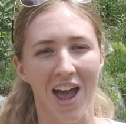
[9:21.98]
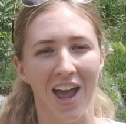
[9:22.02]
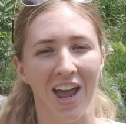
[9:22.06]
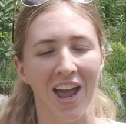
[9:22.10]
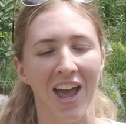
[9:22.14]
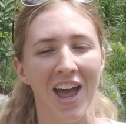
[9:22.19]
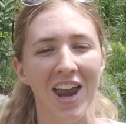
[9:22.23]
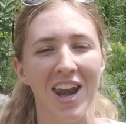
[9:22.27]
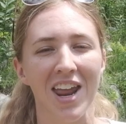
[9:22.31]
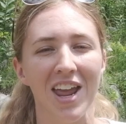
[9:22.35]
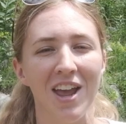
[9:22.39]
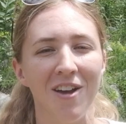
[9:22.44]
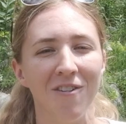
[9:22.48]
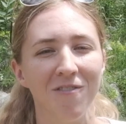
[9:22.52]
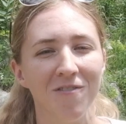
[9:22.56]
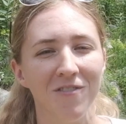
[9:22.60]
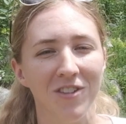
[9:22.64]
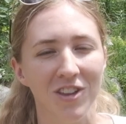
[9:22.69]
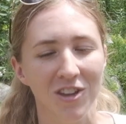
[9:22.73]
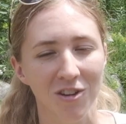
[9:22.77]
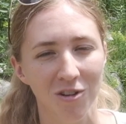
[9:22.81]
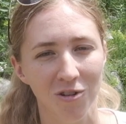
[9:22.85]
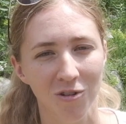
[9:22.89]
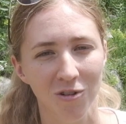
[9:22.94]
And if
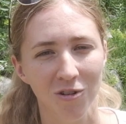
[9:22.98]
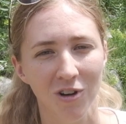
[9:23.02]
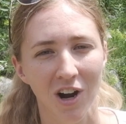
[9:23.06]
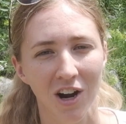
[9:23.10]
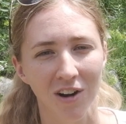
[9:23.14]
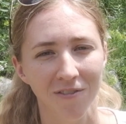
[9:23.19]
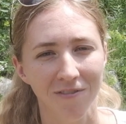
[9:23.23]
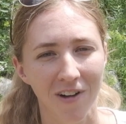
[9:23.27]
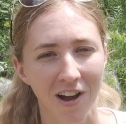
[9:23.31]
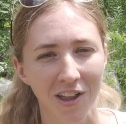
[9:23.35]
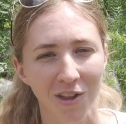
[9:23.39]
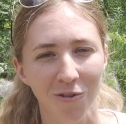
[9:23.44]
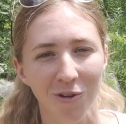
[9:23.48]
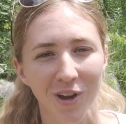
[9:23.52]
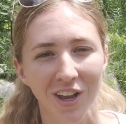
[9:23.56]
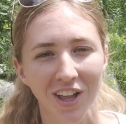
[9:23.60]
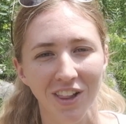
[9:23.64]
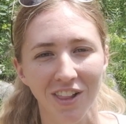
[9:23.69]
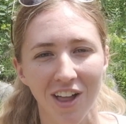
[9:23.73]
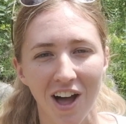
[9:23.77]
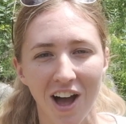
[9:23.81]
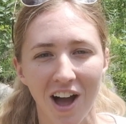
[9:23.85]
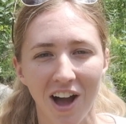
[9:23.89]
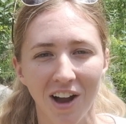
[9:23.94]
you are following
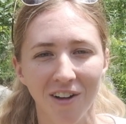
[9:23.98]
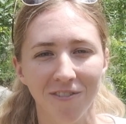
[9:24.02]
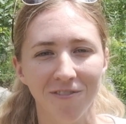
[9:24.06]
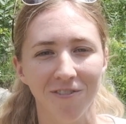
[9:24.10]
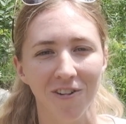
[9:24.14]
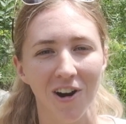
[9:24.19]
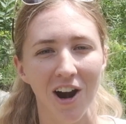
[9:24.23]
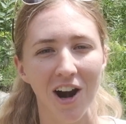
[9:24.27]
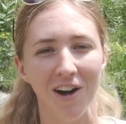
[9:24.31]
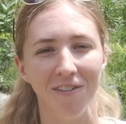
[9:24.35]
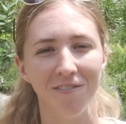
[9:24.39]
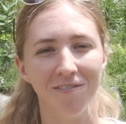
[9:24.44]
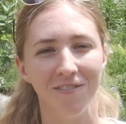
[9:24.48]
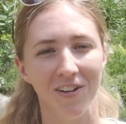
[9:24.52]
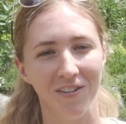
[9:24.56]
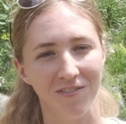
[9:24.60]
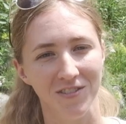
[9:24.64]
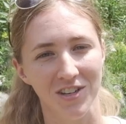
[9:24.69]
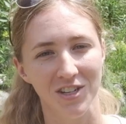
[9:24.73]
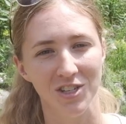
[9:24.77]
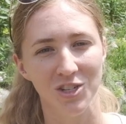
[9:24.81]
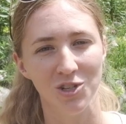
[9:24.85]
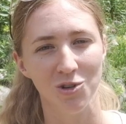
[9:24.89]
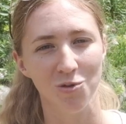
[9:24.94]
along for our
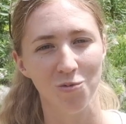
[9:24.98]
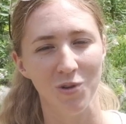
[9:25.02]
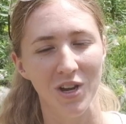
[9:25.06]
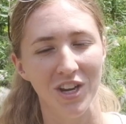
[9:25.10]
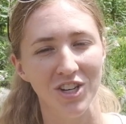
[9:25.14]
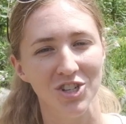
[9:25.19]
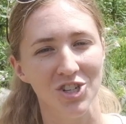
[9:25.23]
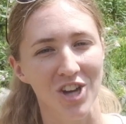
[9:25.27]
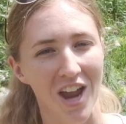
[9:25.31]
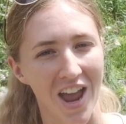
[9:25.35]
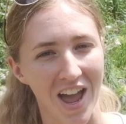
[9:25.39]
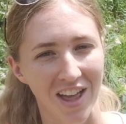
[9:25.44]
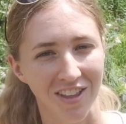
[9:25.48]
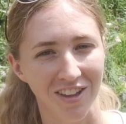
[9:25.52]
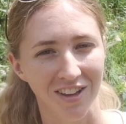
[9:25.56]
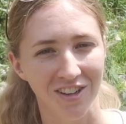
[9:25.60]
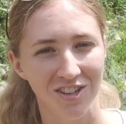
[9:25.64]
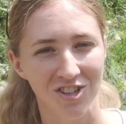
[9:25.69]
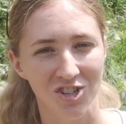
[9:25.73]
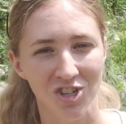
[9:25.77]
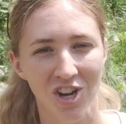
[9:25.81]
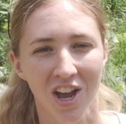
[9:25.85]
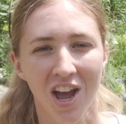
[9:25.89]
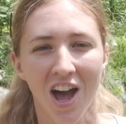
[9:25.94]
52-week
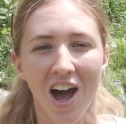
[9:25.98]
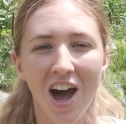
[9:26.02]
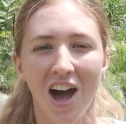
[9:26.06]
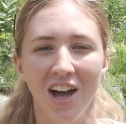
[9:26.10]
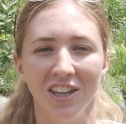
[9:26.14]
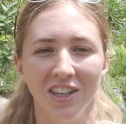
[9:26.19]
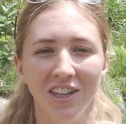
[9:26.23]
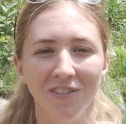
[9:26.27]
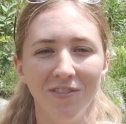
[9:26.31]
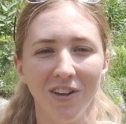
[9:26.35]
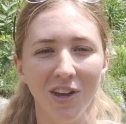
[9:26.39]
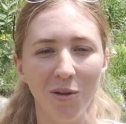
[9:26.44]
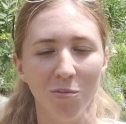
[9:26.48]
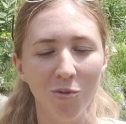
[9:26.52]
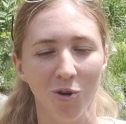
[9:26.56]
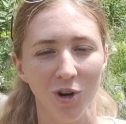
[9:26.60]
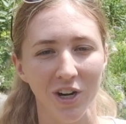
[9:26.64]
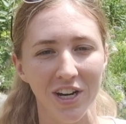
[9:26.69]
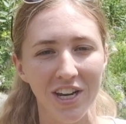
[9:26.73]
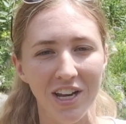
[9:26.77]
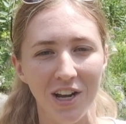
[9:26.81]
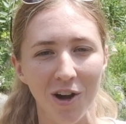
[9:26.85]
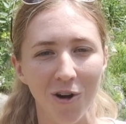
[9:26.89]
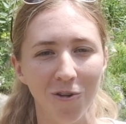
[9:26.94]
challenge on living a more
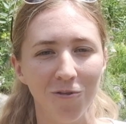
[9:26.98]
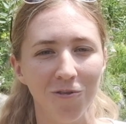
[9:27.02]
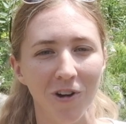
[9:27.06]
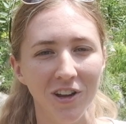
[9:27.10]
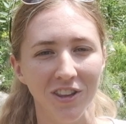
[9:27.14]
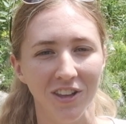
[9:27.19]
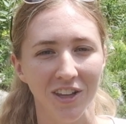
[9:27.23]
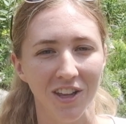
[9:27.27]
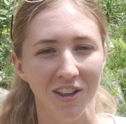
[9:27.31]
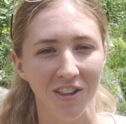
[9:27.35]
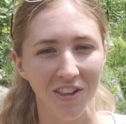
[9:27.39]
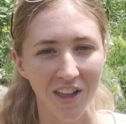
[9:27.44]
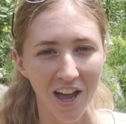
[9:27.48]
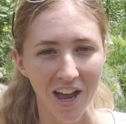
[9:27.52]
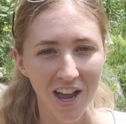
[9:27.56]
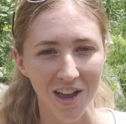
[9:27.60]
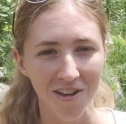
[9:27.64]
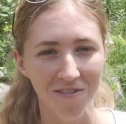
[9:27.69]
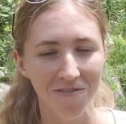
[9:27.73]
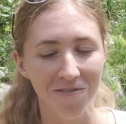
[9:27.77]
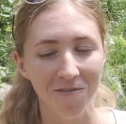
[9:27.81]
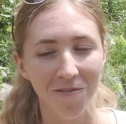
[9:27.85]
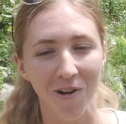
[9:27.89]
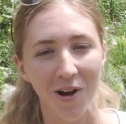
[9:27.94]
eco-friendly
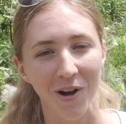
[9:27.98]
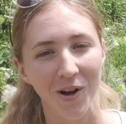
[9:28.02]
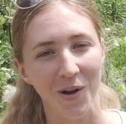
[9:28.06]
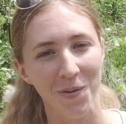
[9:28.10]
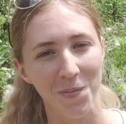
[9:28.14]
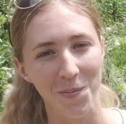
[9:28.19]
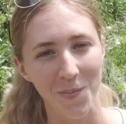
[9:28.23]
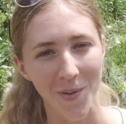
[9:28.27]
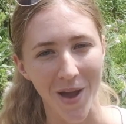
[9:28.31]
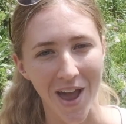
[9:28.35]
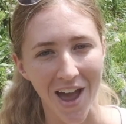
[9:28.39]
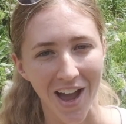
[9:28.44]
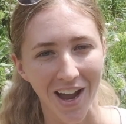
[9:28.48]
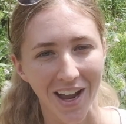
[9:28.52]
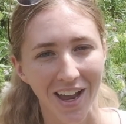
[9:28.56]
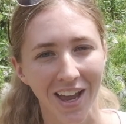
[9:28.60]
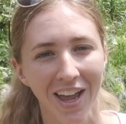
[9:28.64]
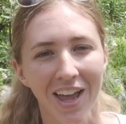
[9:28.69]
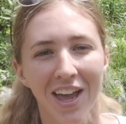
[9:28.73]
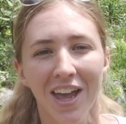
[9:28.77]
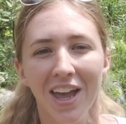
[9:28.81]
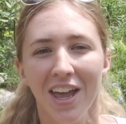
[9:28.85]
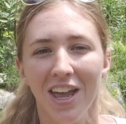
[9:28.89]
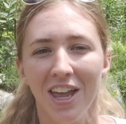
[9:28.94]
life, welcome back.
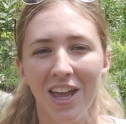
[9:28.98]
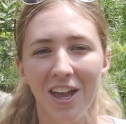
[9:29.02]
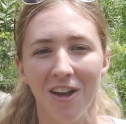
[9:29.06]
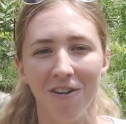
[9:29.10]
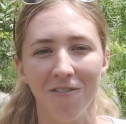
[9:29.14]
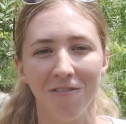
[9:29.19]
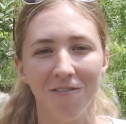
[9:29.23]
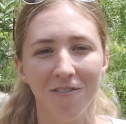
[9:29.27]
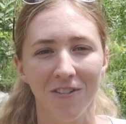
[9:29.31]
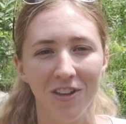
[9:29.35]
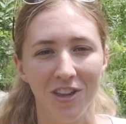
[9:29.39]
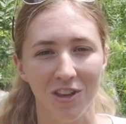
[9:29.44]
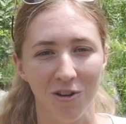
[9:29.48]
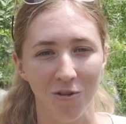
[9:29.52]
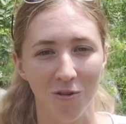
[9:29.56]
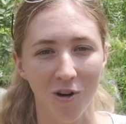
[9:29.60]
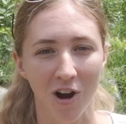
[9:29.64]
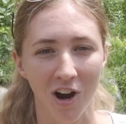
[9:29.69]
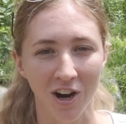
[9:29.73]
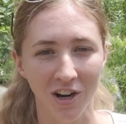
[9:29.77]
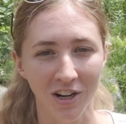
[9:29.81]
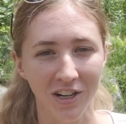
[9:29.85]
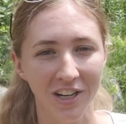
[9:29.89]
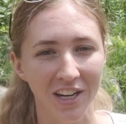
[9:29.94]
If you
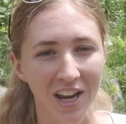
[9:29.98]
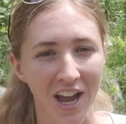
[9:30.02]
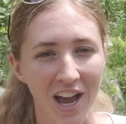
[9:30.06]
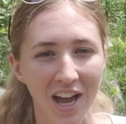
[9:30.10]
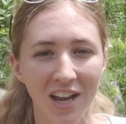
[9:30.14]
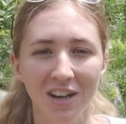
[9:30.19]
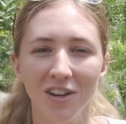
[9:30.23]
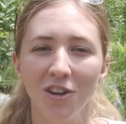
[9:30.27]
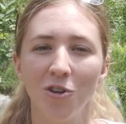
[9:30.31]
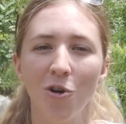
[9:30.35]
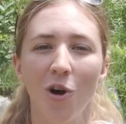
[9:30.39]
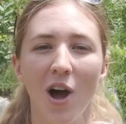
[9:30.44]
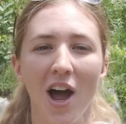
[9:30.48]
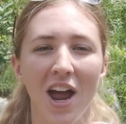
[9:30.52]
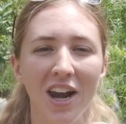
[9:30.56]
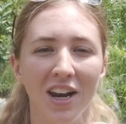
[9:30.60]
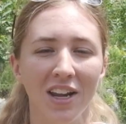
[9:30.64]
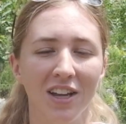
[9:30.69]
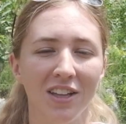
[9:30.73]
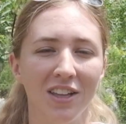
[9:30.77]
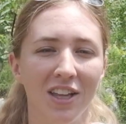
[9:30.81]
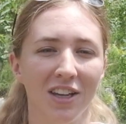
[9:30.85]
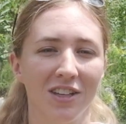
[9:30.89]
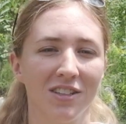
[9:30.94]
aren't yet, go ahead
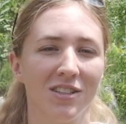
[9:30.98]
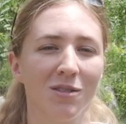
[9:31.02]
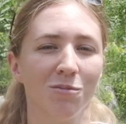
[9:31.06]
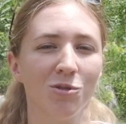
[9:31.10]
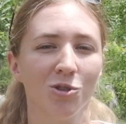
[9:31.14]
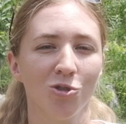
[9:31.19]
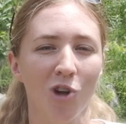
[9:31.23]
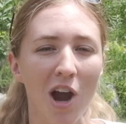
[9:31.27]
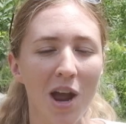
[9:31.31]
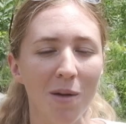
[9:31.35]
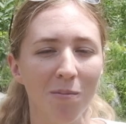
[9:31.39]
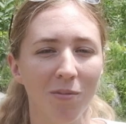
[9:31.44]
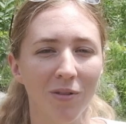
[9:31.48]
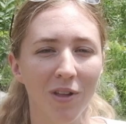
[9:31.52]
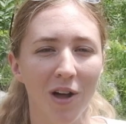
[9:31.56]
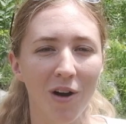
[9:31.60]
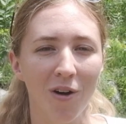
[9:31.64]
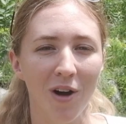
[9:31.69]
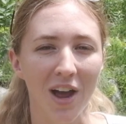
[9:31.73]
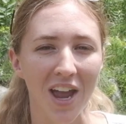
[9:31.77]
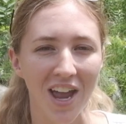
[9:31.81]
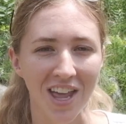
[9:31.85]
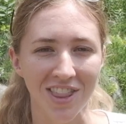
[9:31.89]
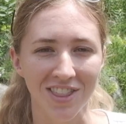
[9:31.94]
and click subscribe below
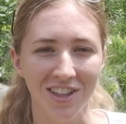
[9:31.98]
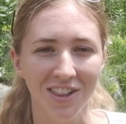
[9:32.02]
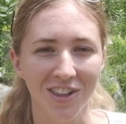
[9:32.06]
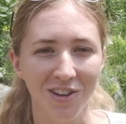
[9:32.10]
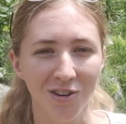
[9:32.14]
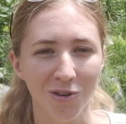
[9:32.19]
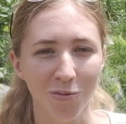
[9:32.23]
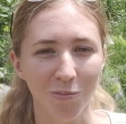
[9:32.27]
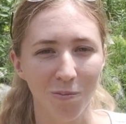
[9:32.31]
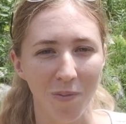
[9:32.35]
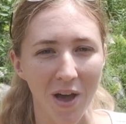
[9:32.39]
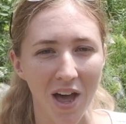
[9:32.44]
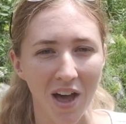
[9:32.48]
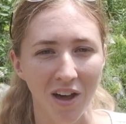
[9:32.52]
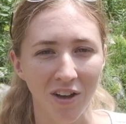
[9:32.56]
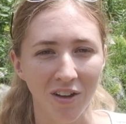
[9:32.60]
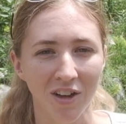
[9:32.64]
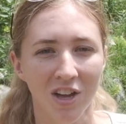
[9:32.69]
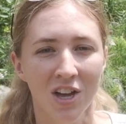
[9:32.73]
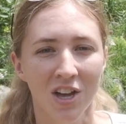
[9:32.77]
and the little bell